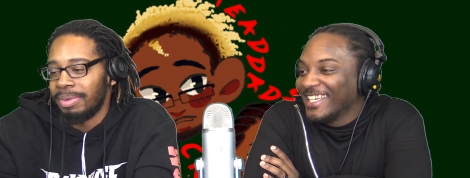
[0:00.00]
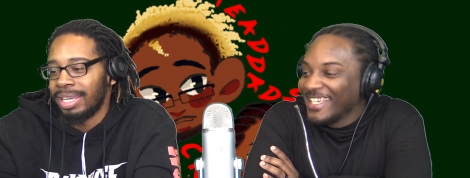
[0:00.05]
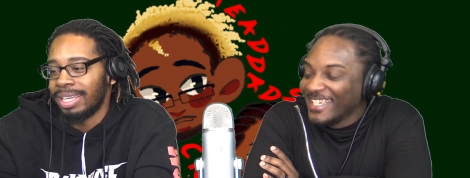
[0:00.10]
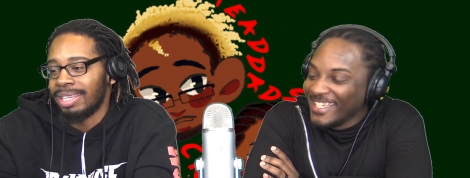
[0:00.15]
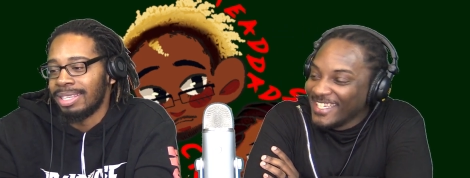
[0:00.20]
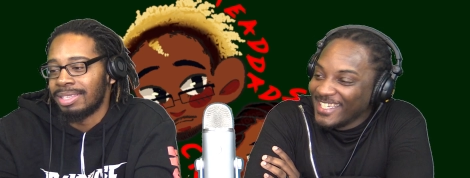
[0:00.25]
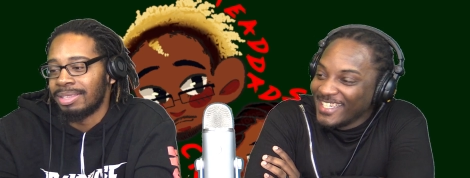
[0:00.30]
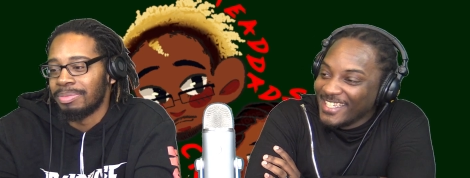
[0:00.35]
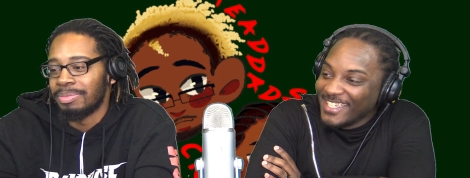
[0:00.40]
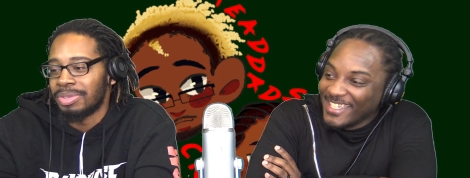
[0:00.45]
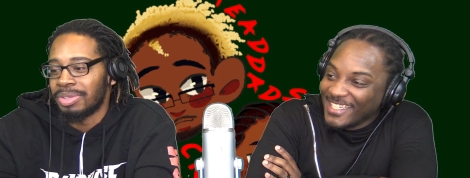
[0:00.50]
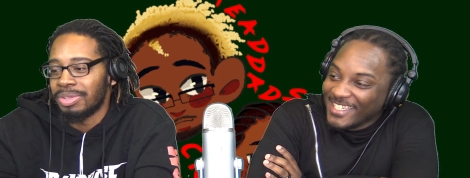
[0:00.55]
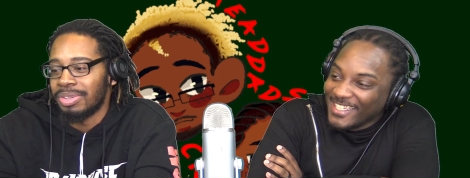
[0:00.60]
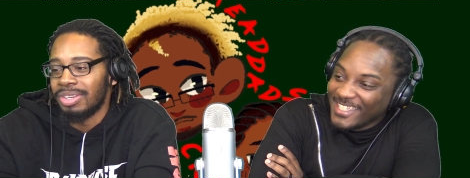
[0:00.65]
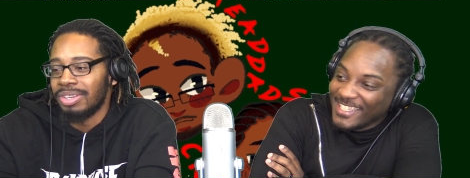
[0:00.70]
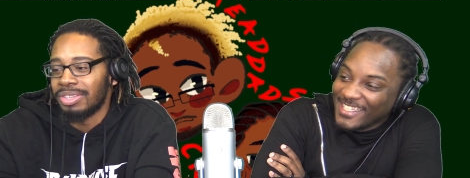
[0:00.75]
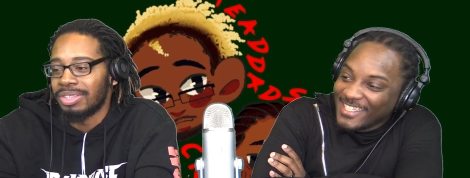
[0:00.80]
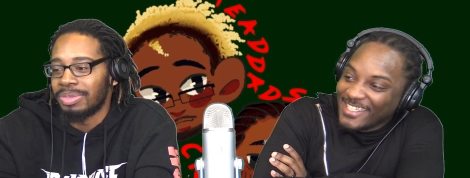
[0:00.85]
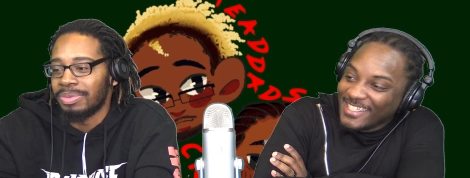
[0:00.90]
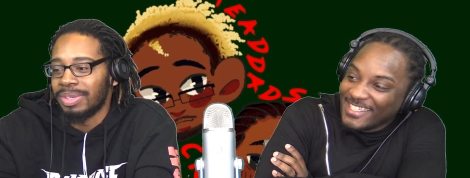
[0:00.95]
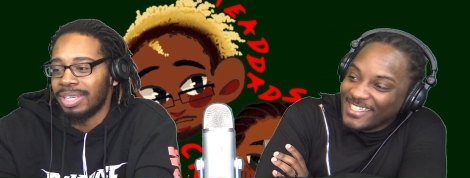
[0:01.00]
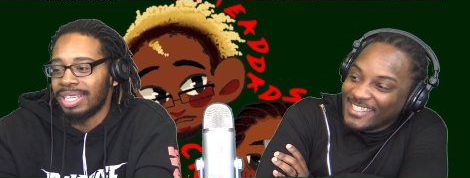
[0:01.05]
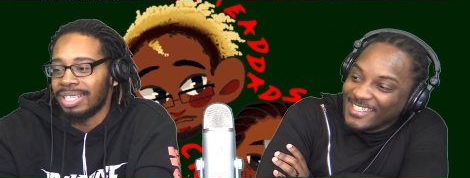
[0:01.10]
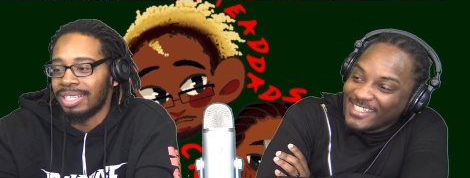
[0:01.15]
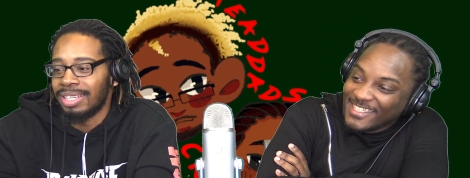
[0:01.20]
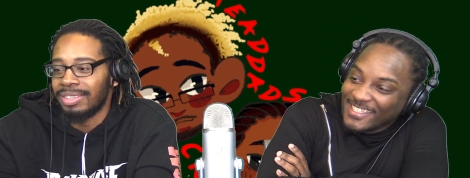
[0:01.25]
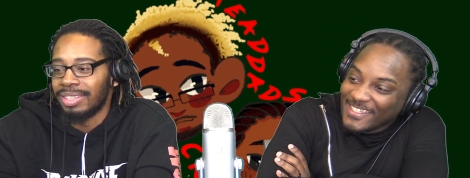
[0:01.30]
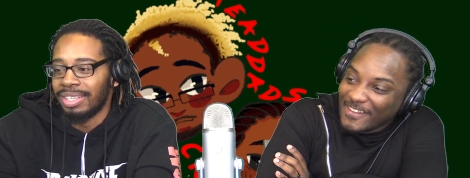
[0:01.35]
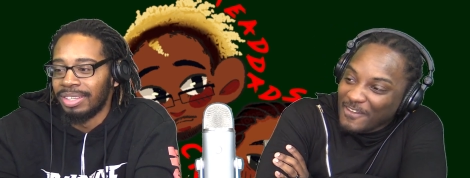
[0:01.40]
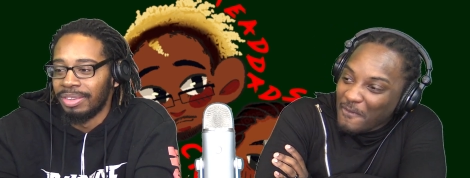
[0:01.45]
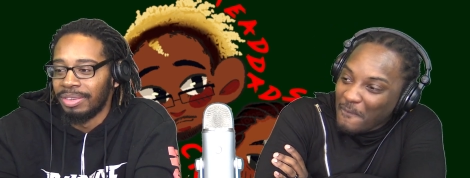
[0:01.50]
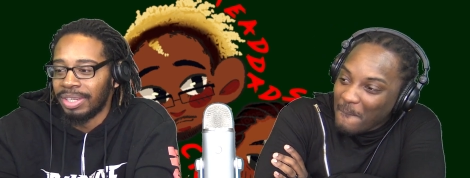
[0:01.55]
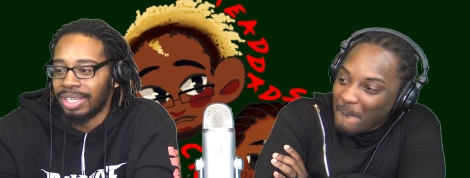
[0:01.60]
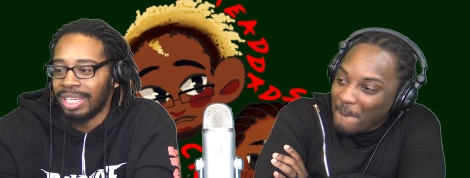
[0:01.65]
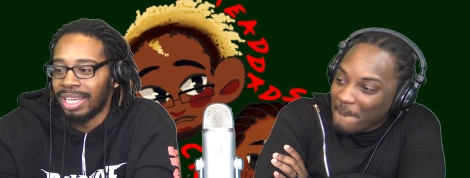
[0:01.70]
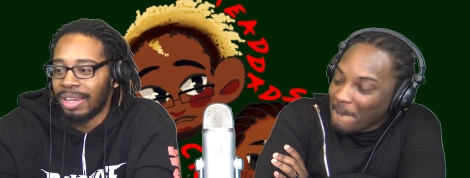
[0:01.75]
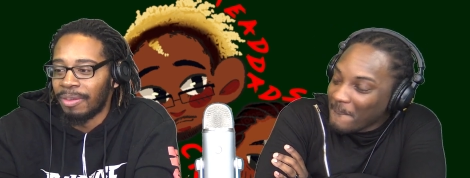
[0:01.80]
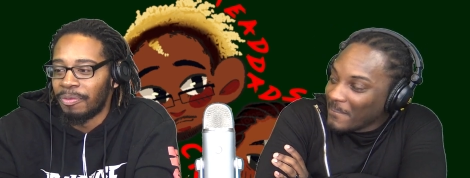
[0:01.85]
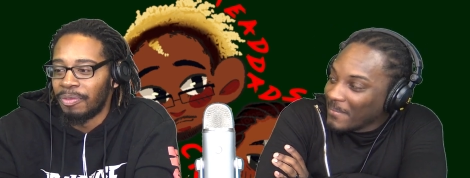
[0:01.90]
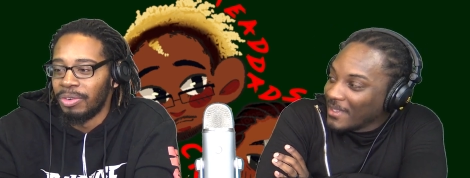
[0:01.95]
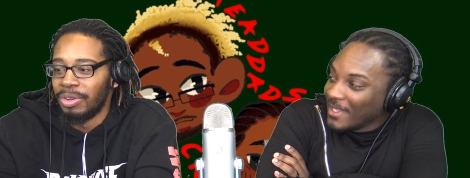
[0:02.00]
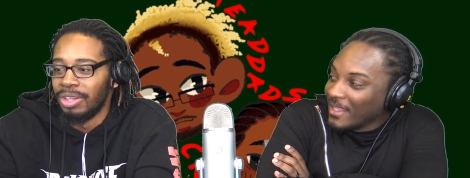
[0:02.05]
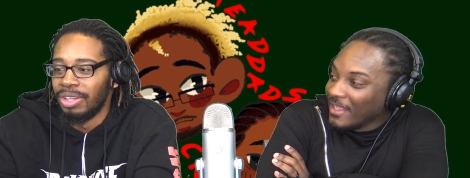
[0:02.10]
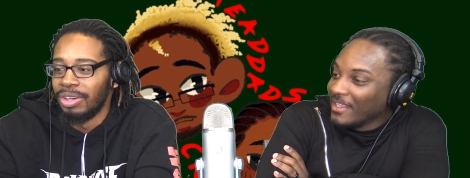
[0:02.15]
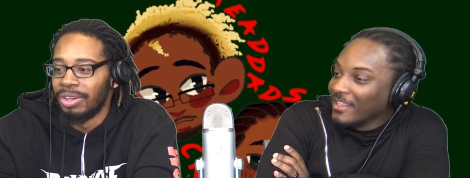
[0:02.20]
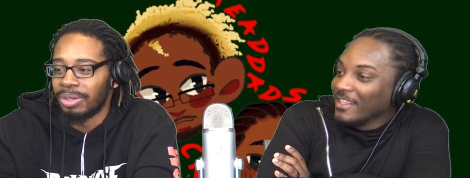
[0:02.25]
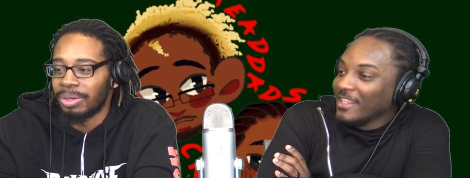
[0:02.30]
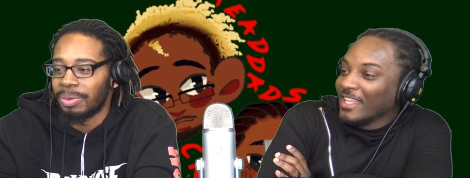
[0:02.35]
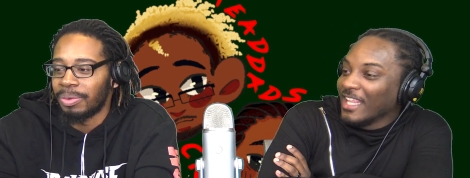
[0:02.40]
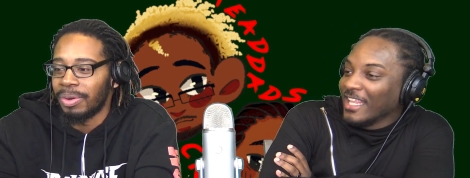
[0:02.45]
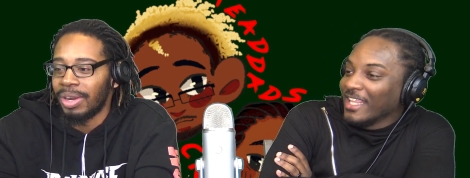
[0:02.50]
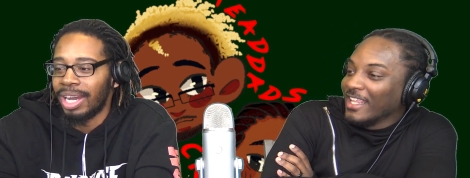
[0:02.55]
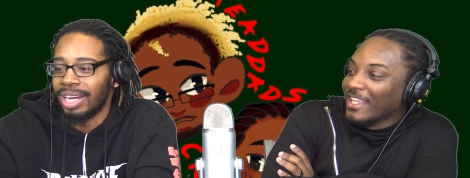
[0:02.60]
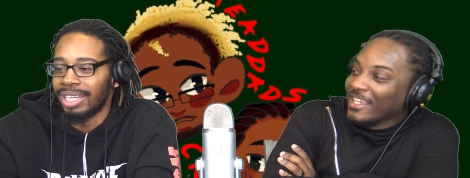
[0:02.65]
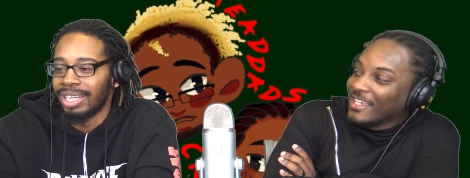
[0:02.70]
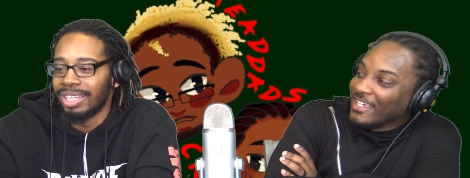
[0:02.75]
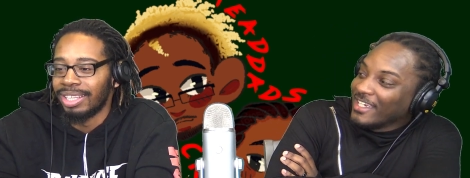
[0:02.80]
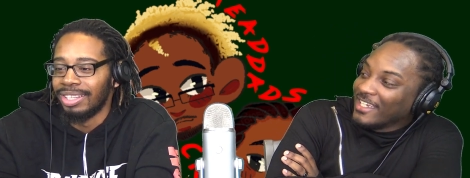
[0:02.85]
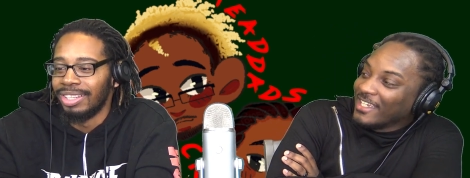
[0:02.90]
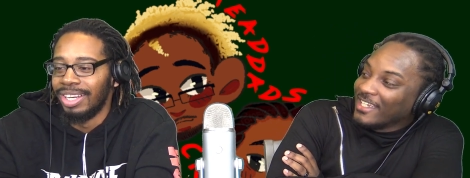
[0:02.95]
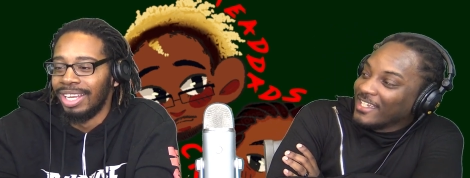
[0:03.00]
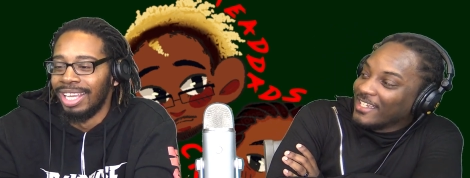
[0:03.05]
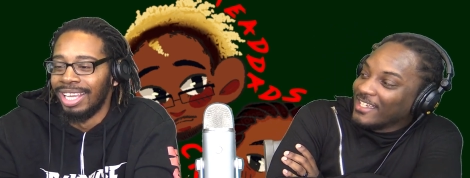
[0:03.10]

Speaker 1: might get some sword swings. I don't think going would get like full on karate though.